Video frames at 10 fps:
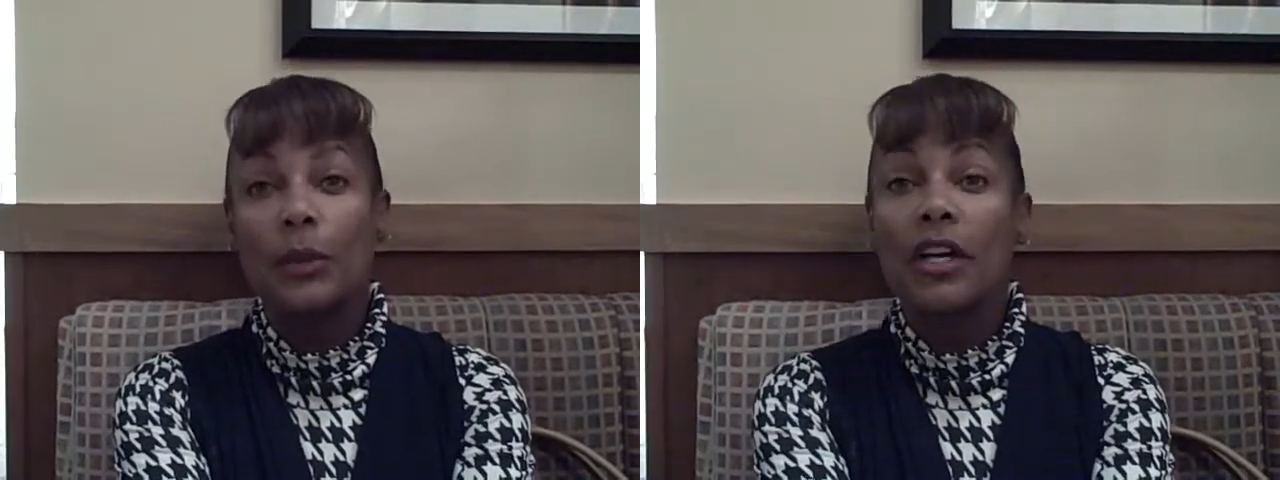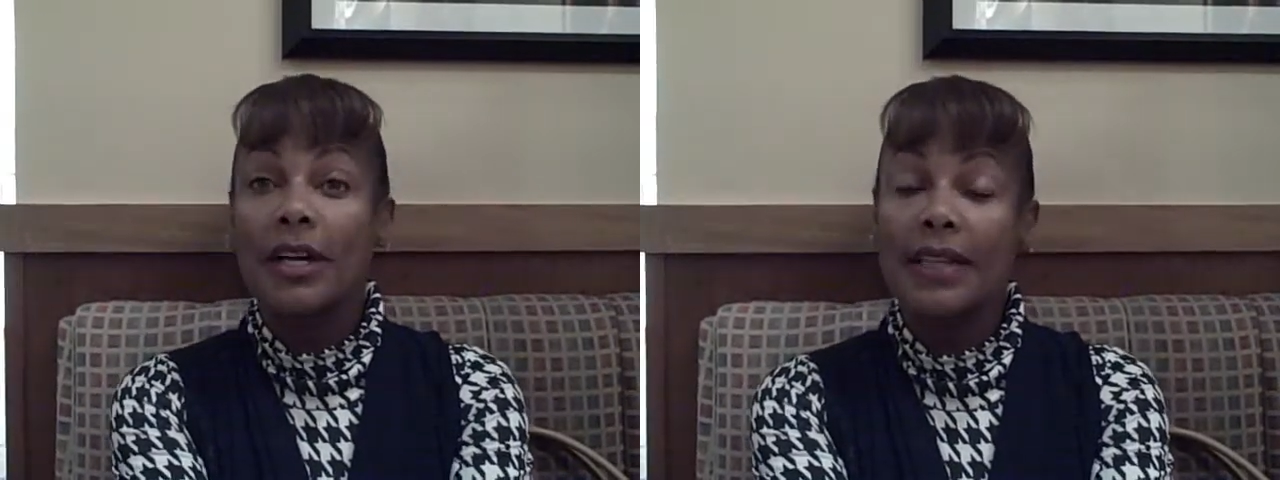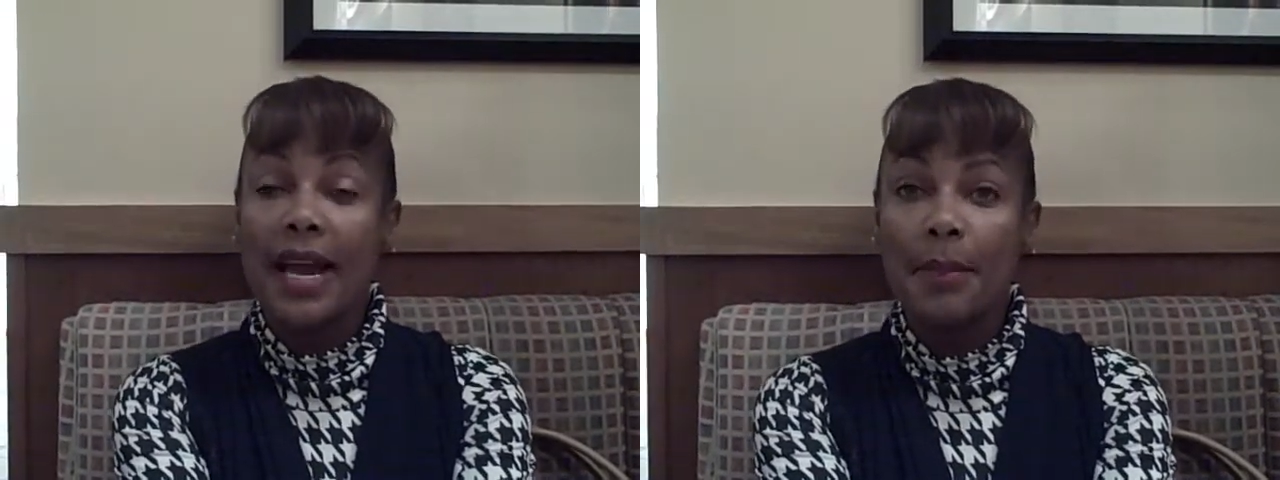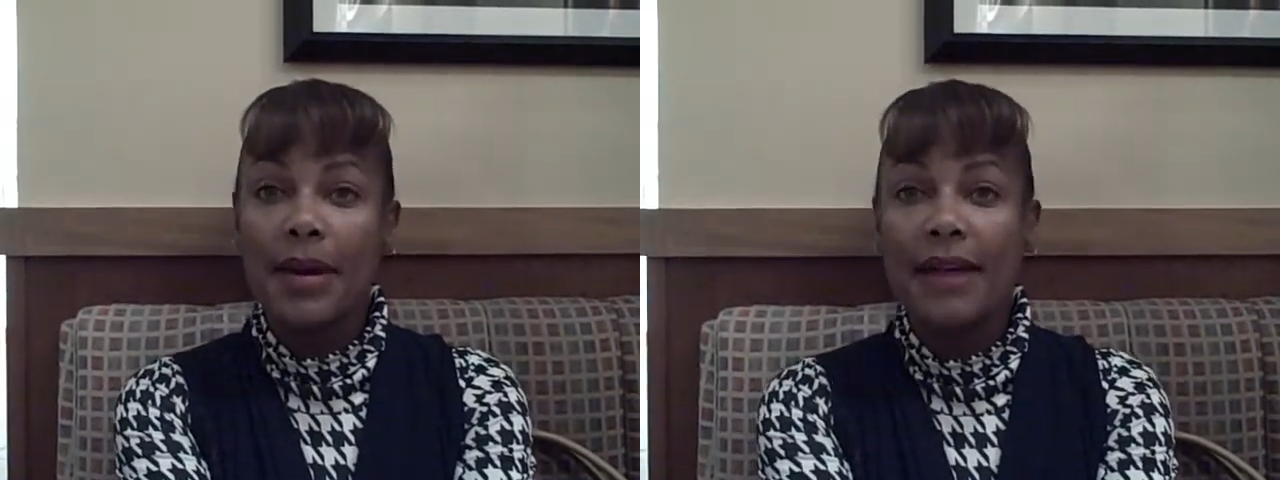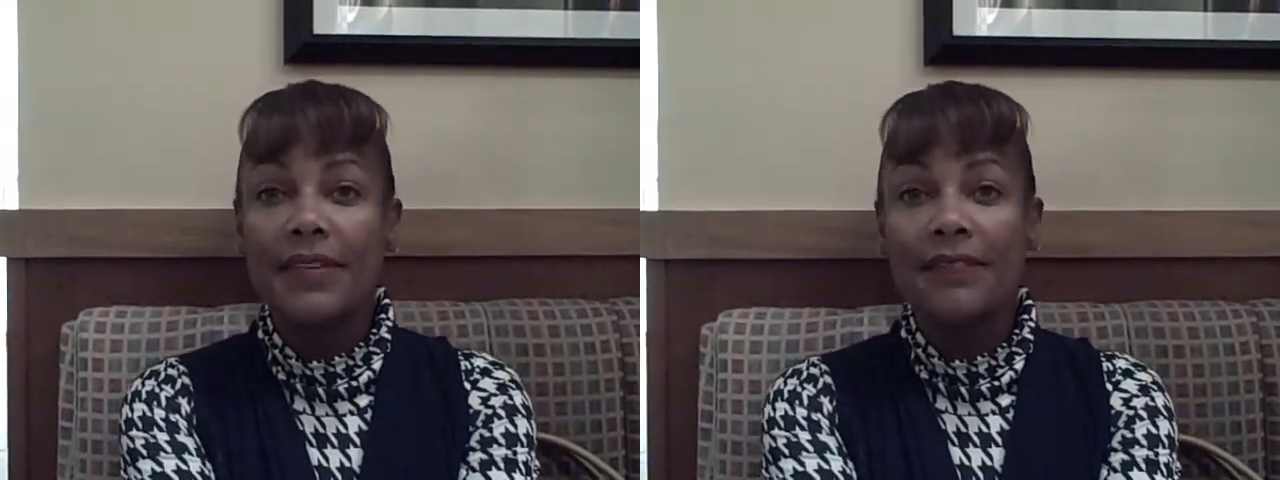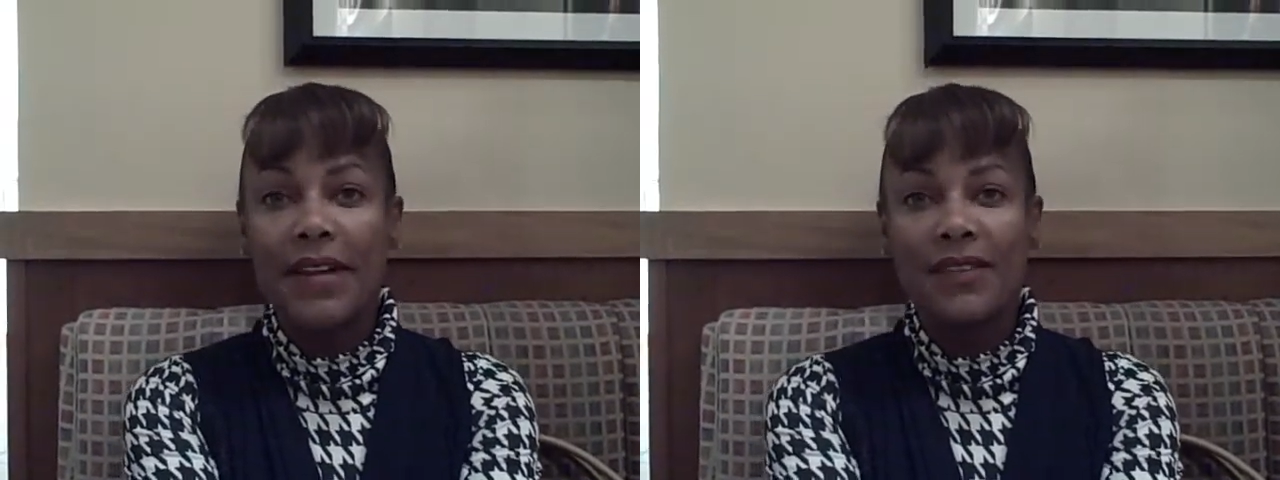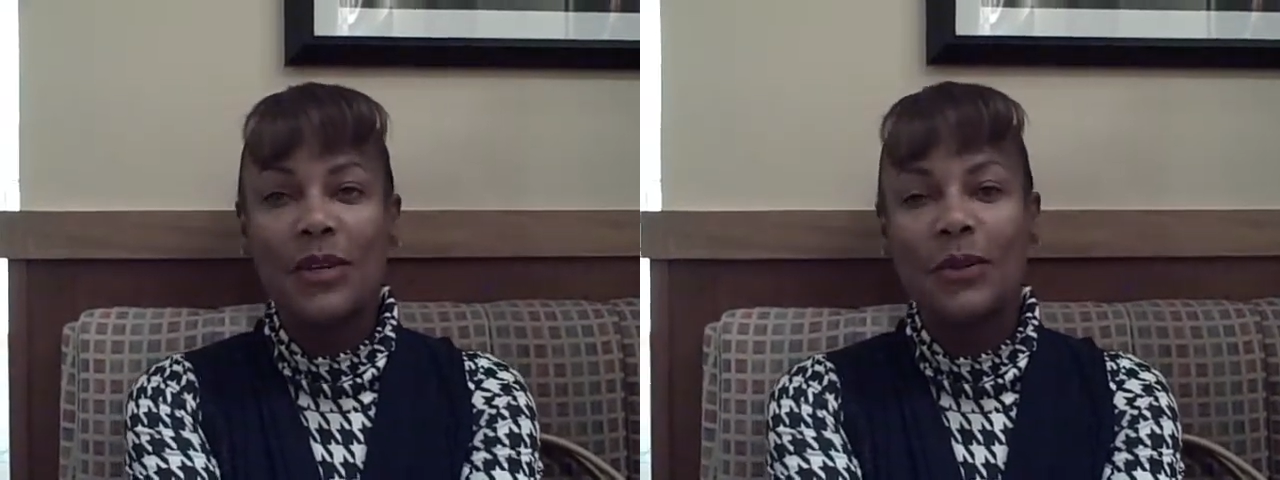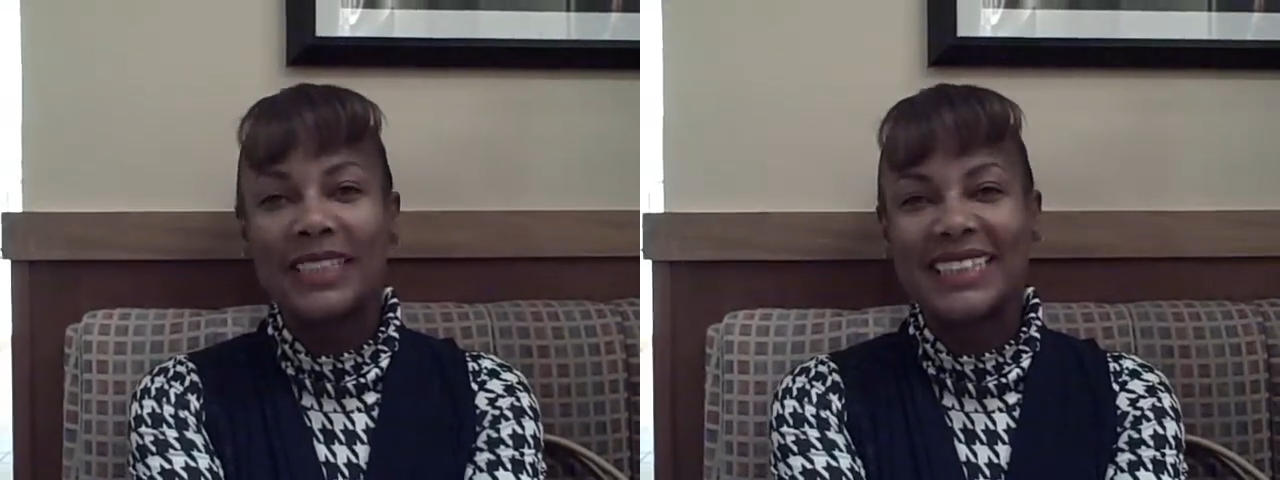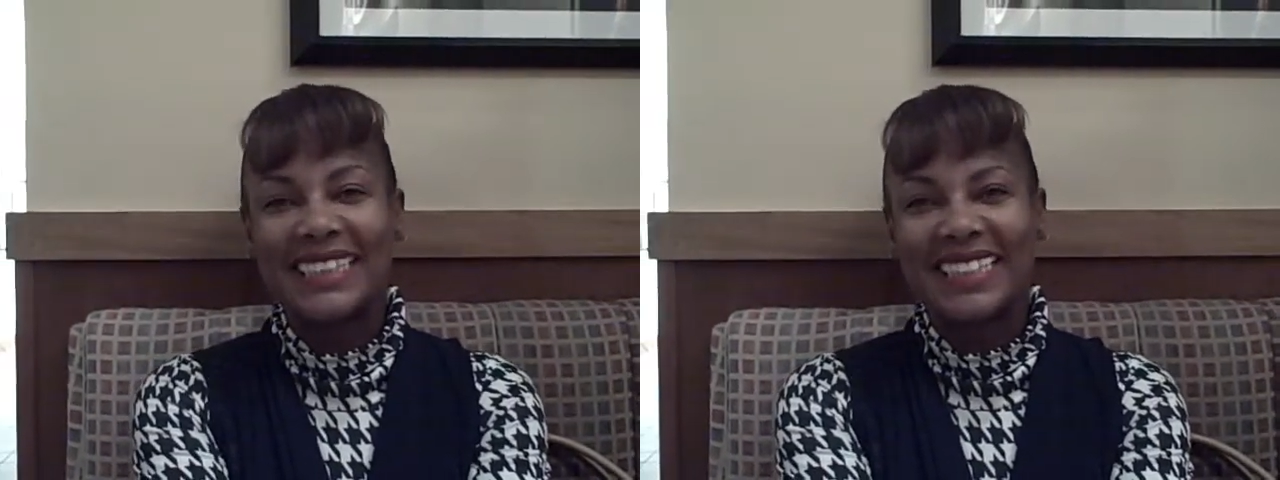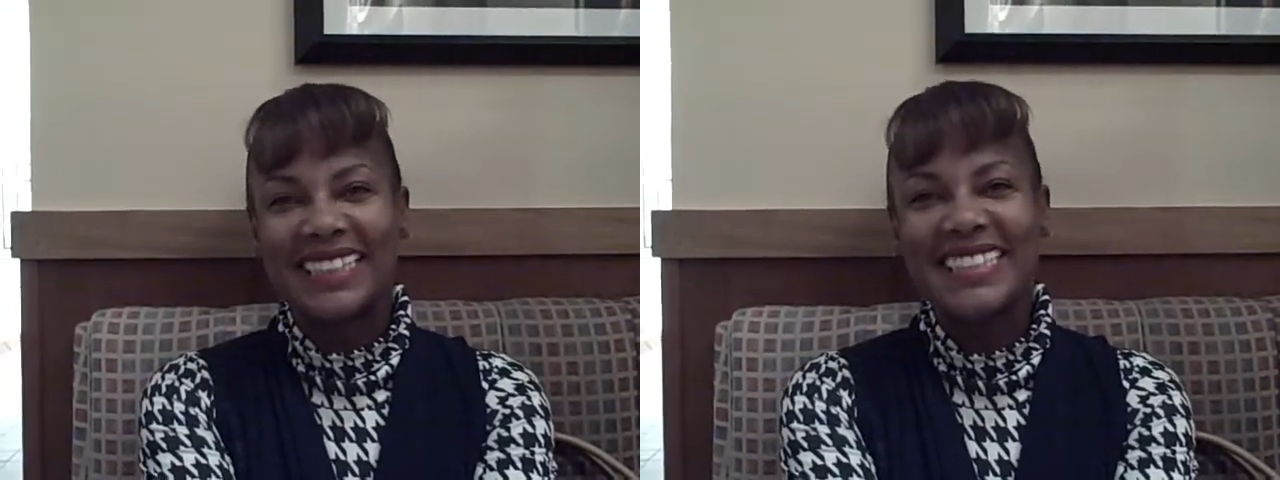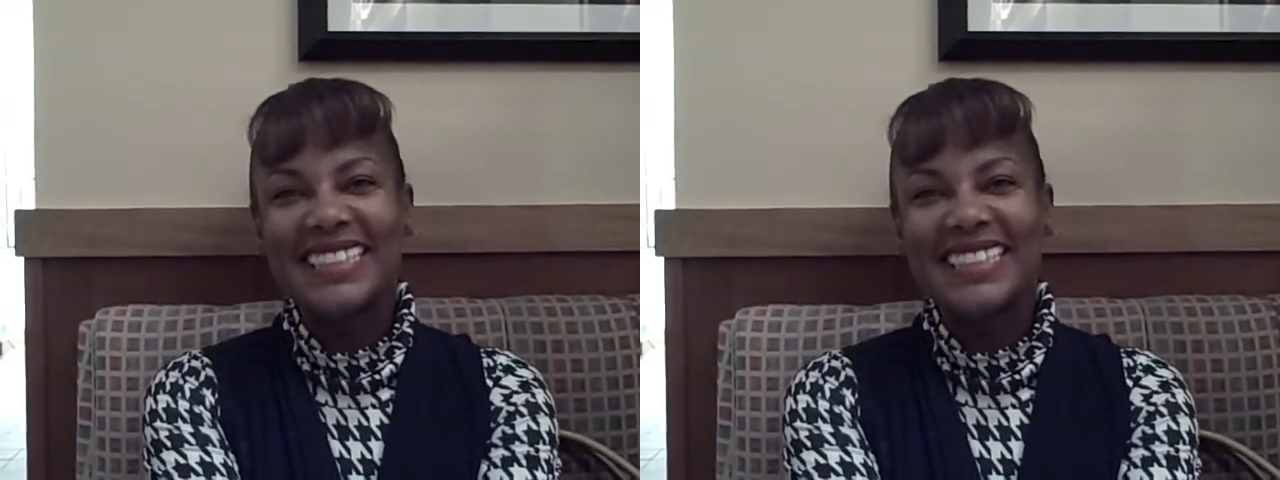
We are a nonprofit 501c.